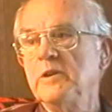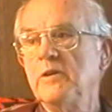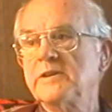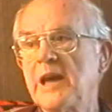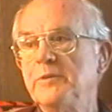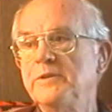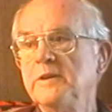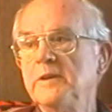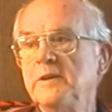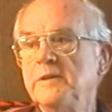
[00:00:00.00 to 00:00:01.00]
it was a log
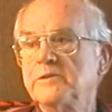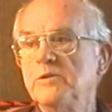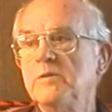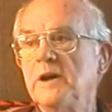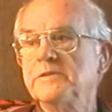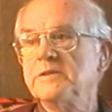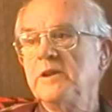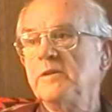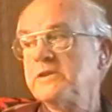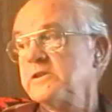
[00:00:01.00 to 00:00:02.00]
cabin schoolhouse
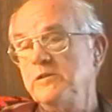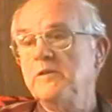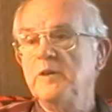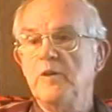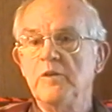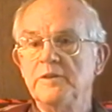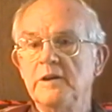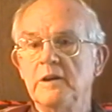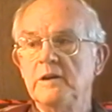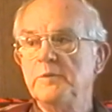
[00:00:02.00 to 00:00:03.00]
and it sat on just a little bit over
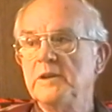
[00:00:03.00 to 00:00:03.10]
an acre,